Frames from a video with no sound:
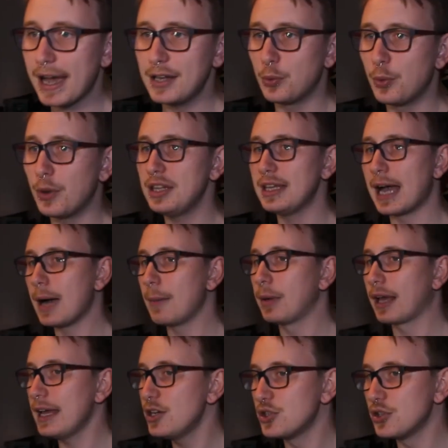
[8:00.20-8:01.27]
to when the
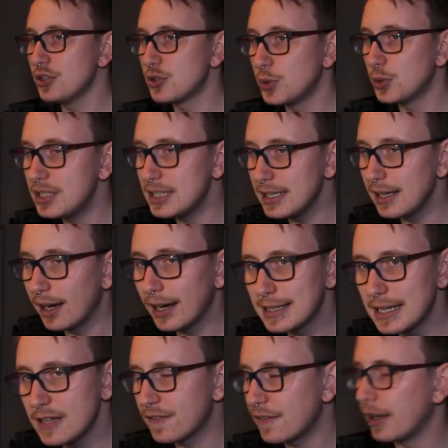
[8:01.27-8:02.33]
applications were
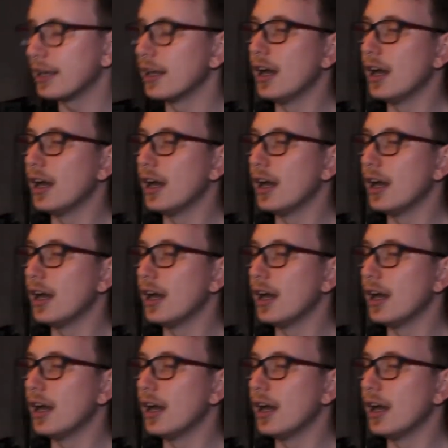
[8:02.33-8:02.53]
de-identified.